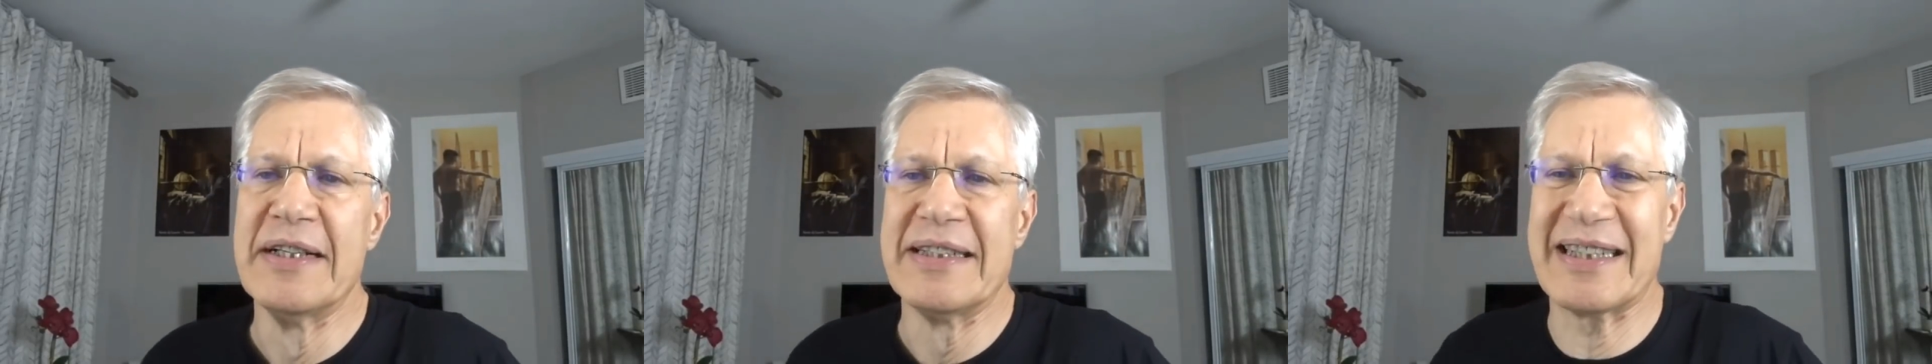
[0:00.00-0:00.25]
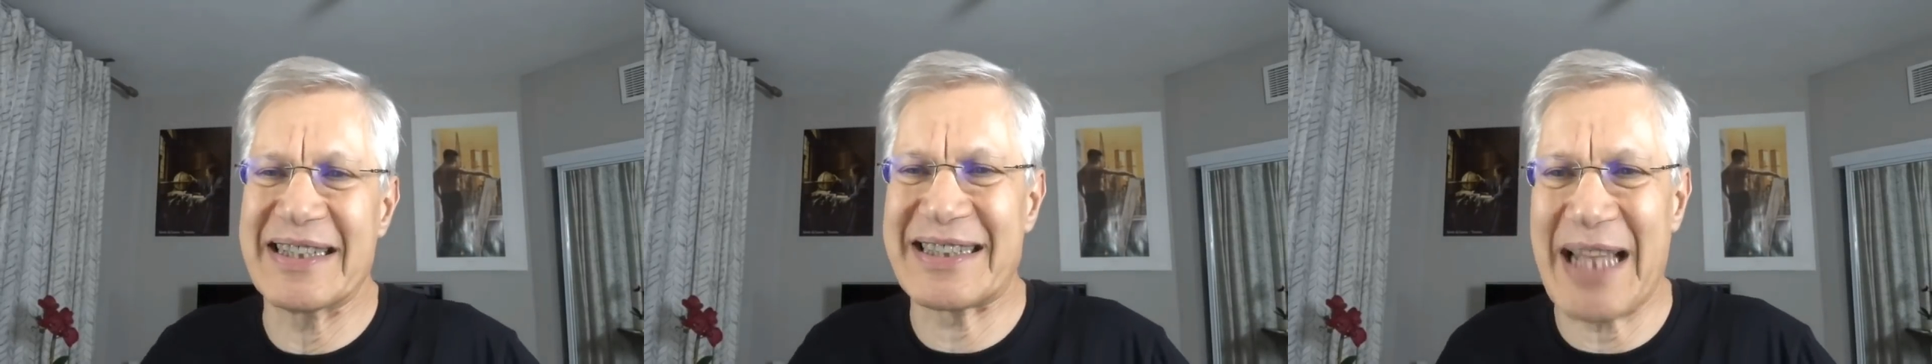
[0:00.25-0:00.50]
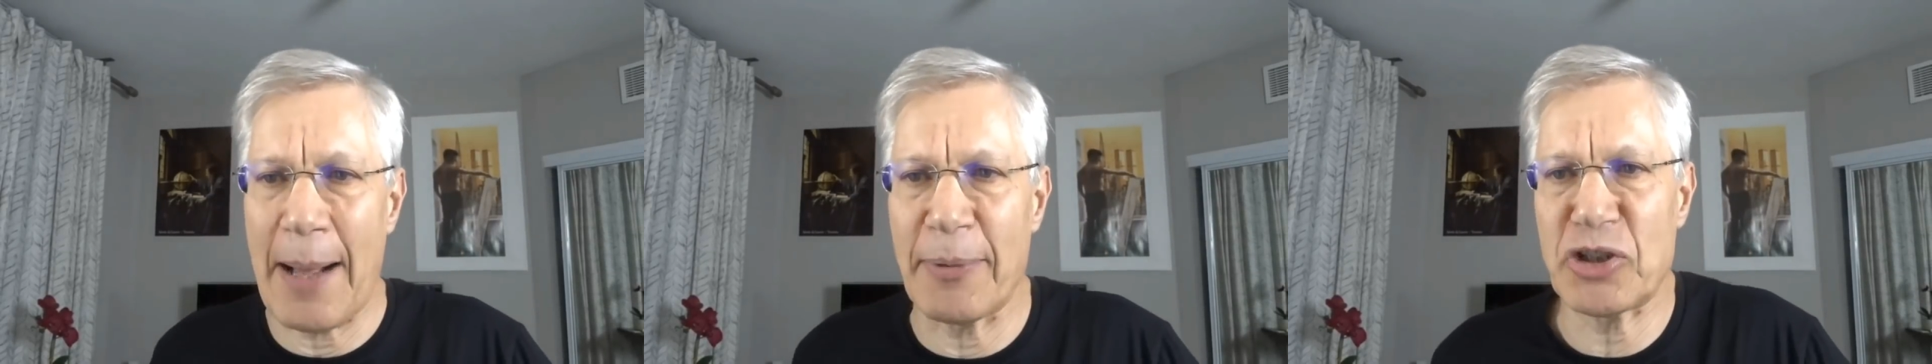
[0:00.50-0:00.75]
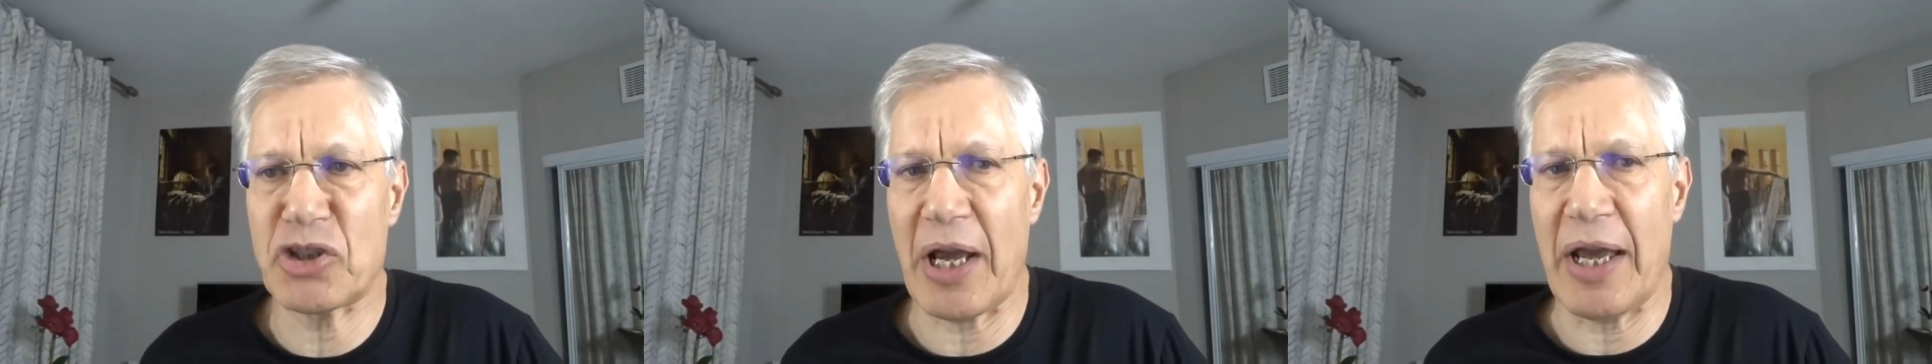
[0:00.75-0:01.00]
to
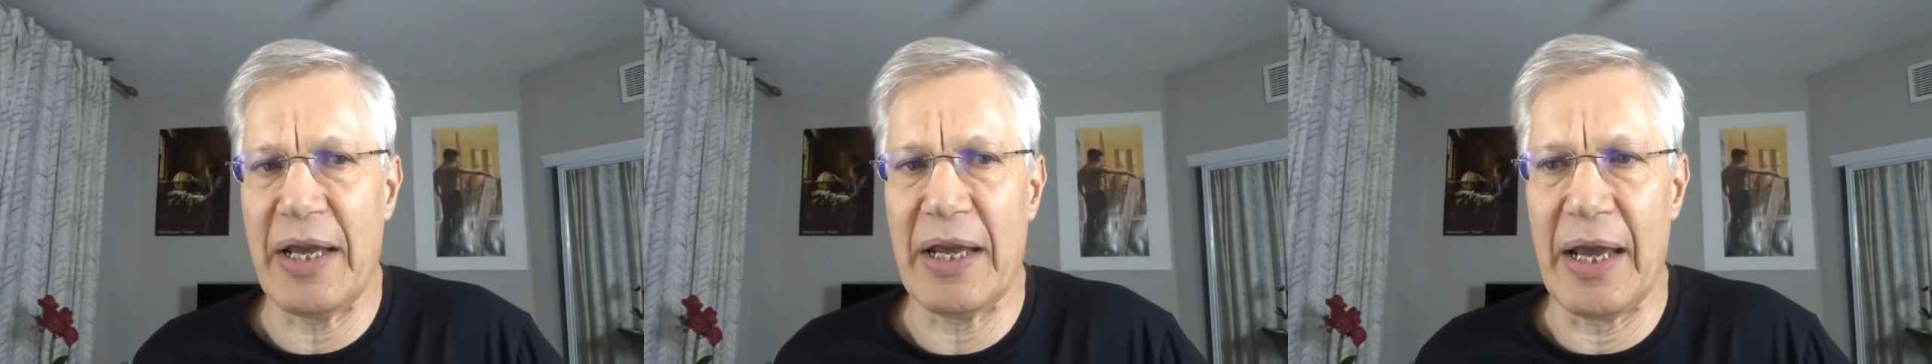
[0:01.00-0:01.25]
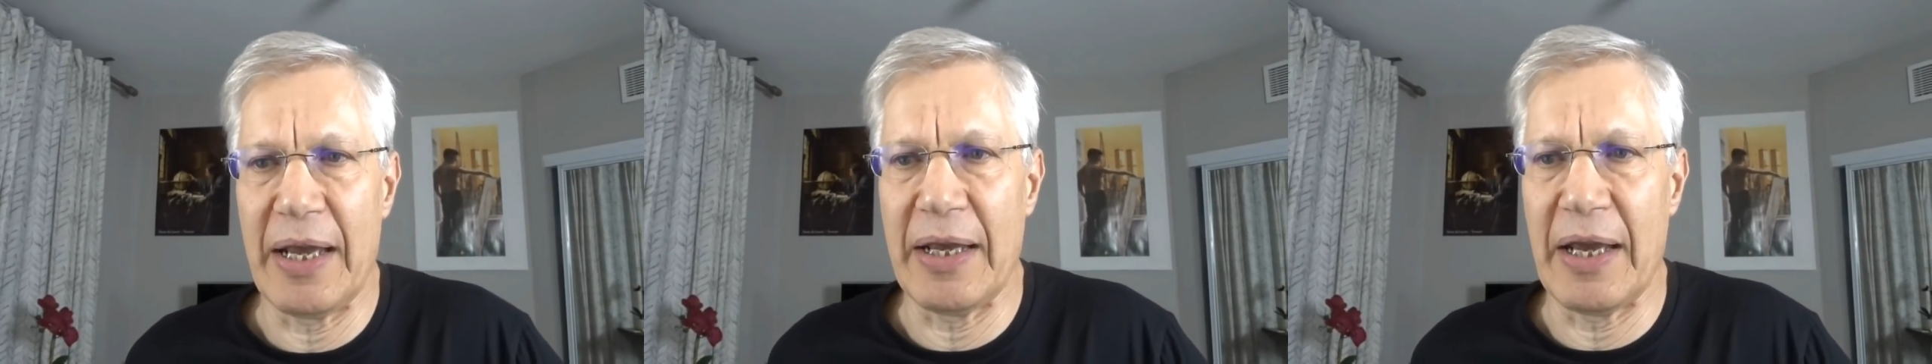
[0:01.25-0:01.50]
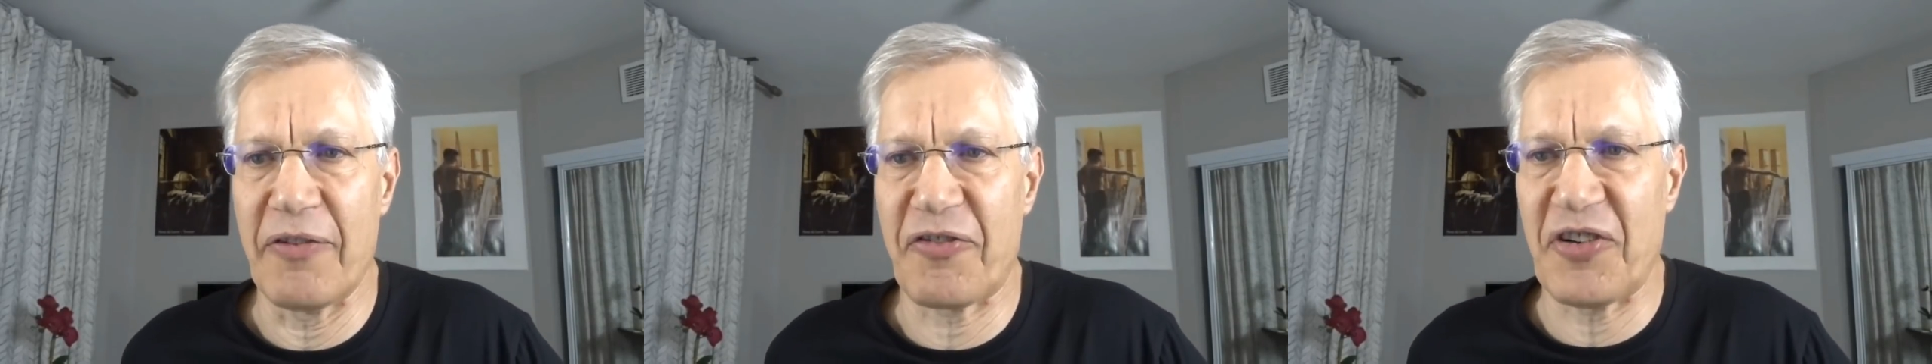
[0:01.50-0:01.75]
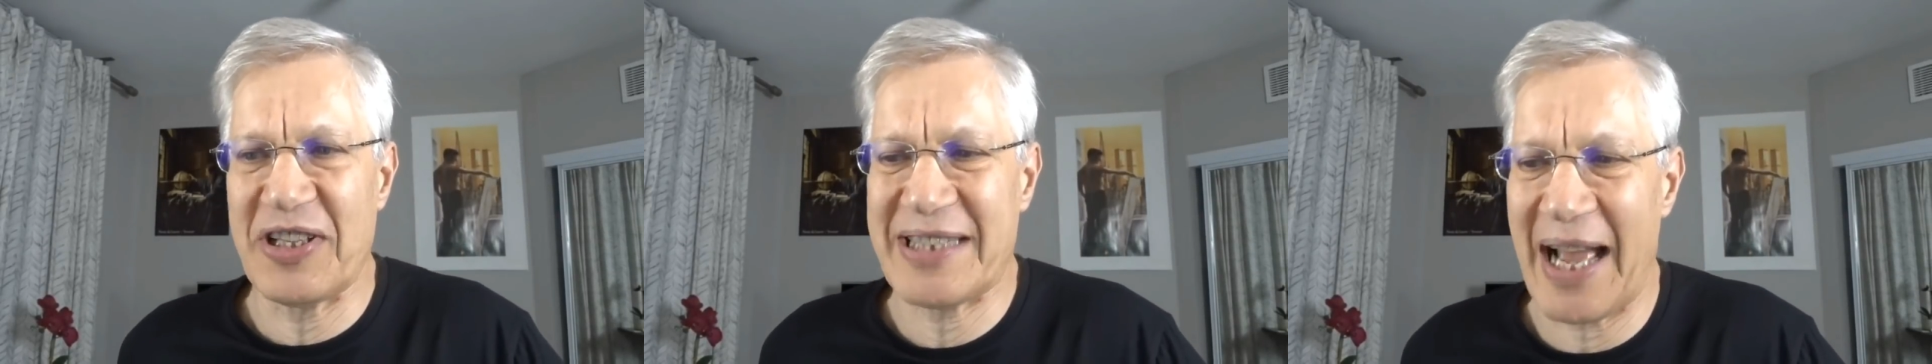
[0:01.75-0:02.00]
establish a, a, a
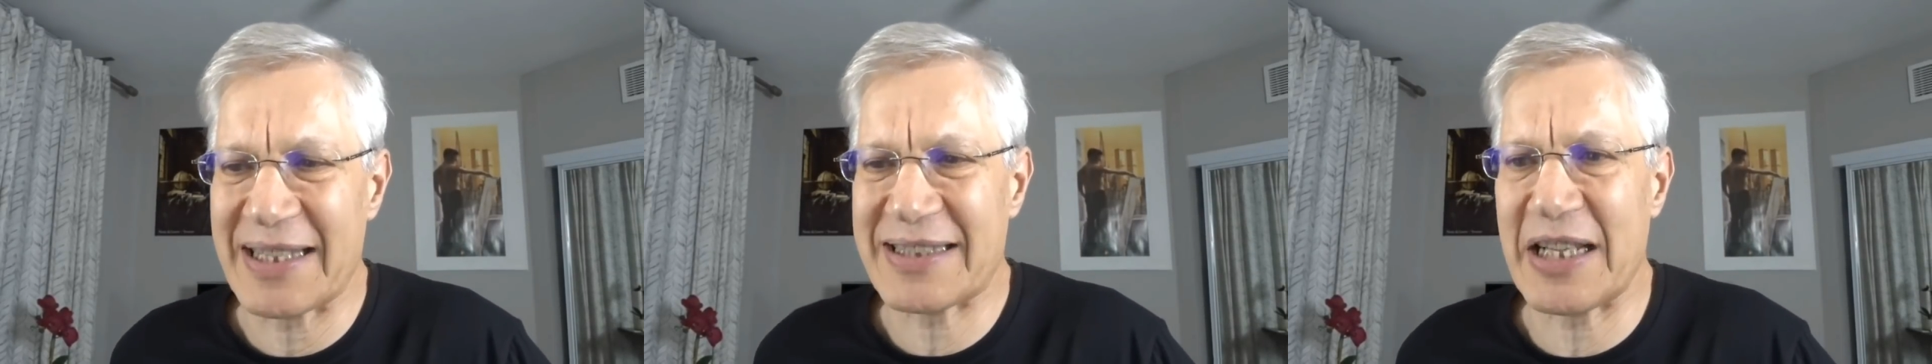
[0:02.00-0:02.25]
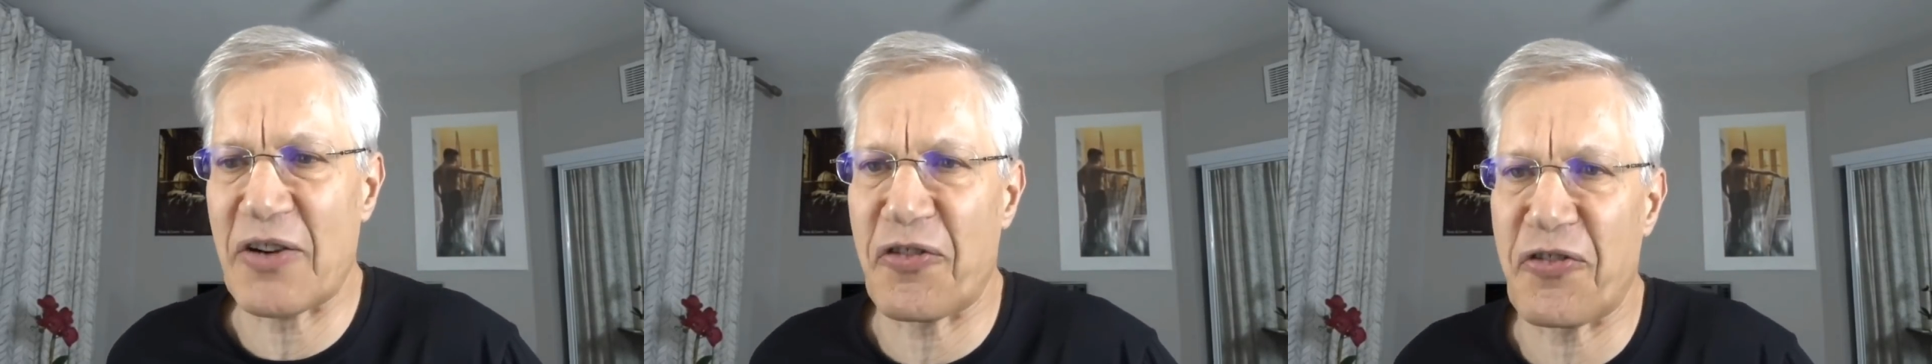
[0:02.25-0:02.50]
fantastic